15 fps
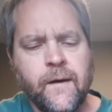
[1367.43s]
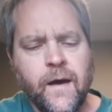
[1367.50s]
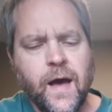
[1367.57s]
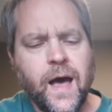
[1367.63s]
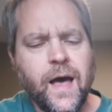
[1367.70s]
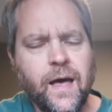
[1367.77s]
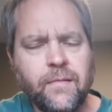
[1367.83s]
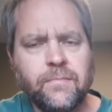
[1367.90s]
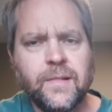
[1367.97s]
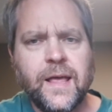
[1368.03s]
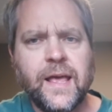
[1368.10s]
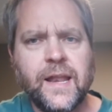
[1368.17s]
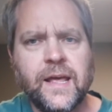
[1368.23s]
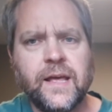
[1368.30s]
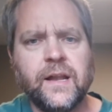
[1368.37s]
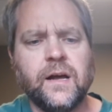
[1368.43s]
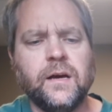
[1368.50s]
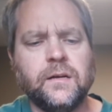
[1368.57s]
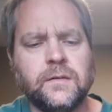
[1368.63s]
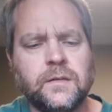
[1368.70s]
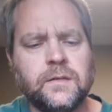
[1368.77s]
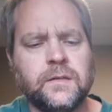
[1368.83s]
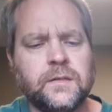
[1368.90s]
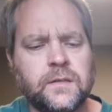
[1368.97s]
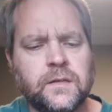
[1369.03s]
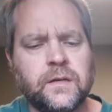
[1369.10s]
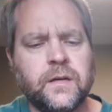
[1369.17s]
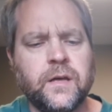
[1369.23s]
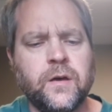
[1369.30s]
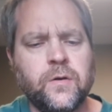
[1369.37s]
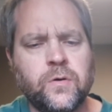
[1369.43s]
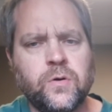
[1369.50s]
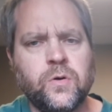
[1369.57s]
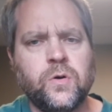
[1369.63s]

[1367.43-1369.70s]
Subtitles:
I'm leaning on you.